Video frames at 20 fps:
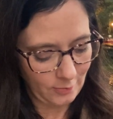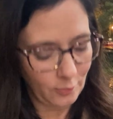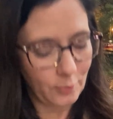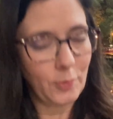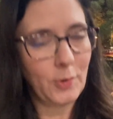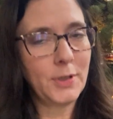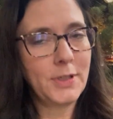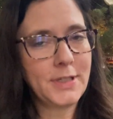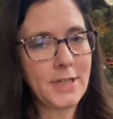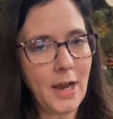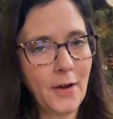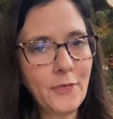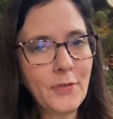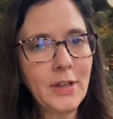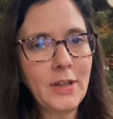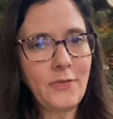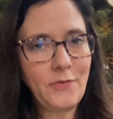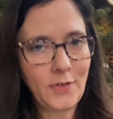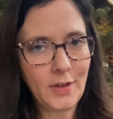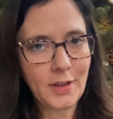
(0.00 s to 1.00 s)
we're
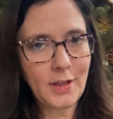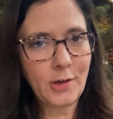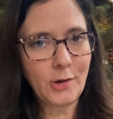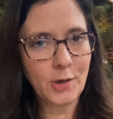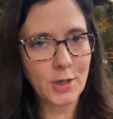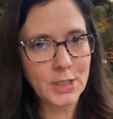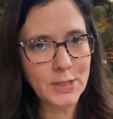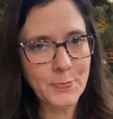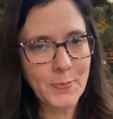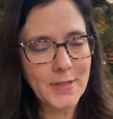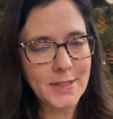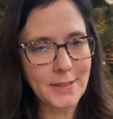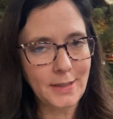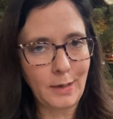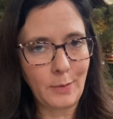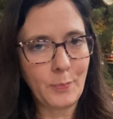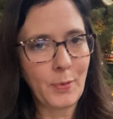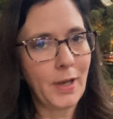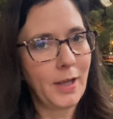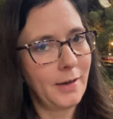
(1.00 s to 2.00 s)
definitely feeling
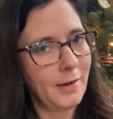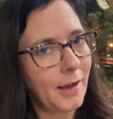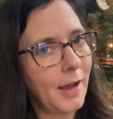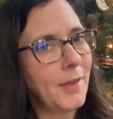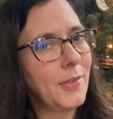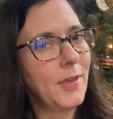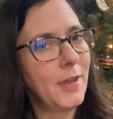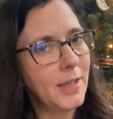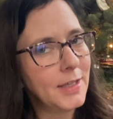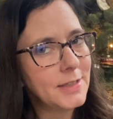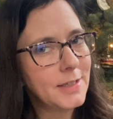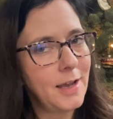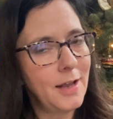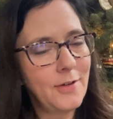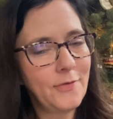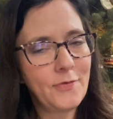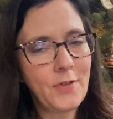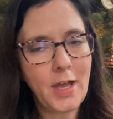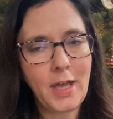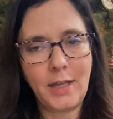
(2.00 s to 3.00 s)
Christmassy, but I think it's
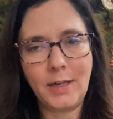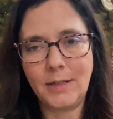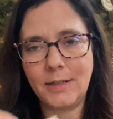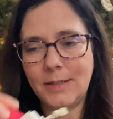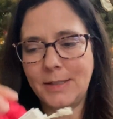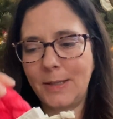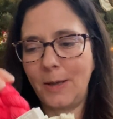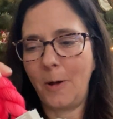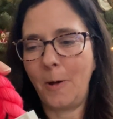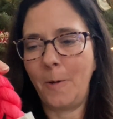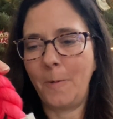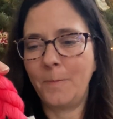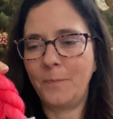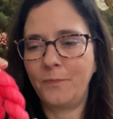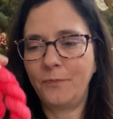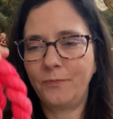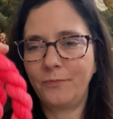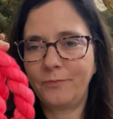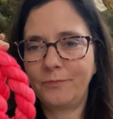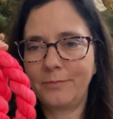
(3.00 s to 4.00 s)
kind of fun.
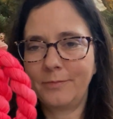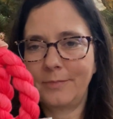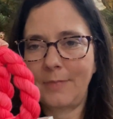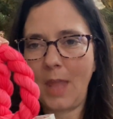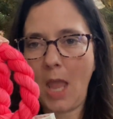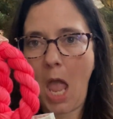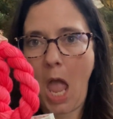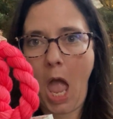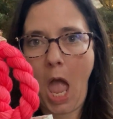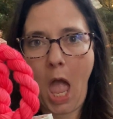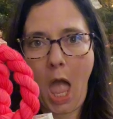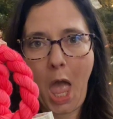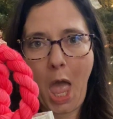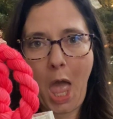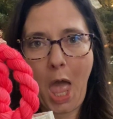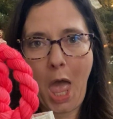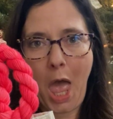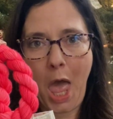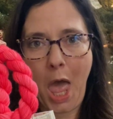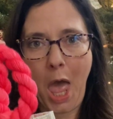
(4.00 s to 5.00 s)
So
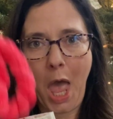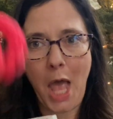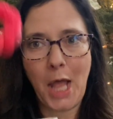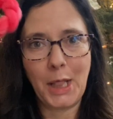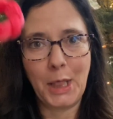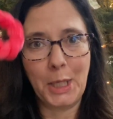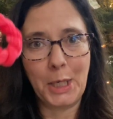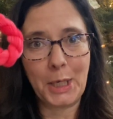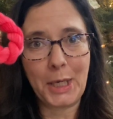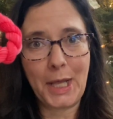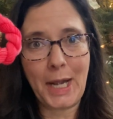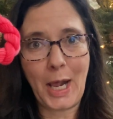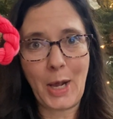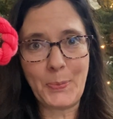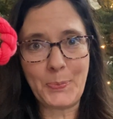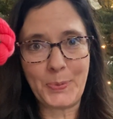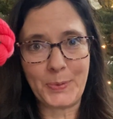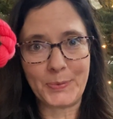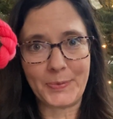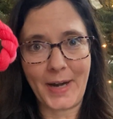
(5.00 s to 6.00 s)
look at
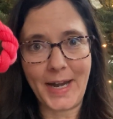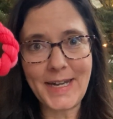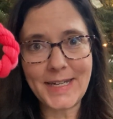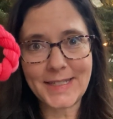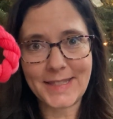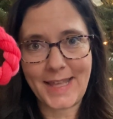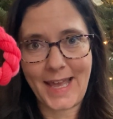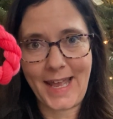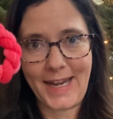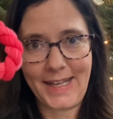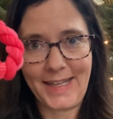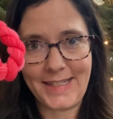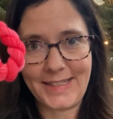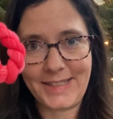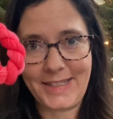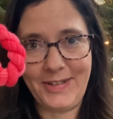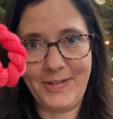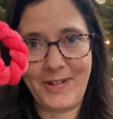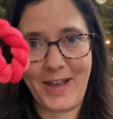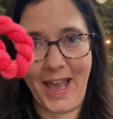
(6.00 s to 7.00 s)
how bright that
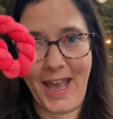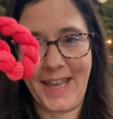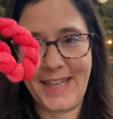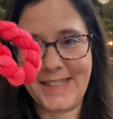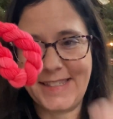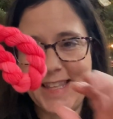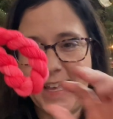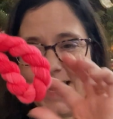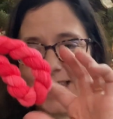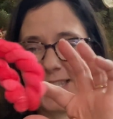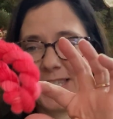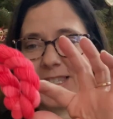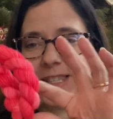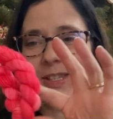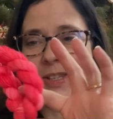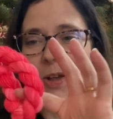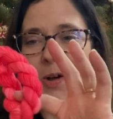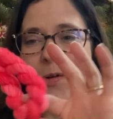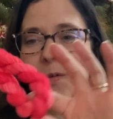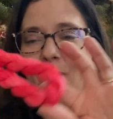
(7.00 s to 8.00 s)
is, you guys. That's
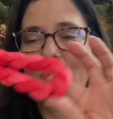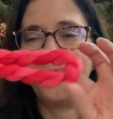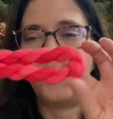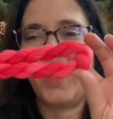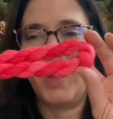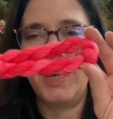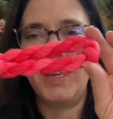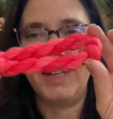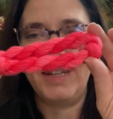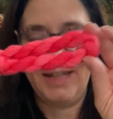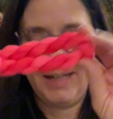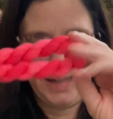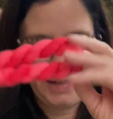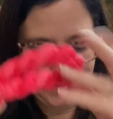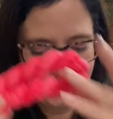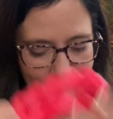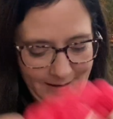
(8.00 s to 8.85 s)
so fun.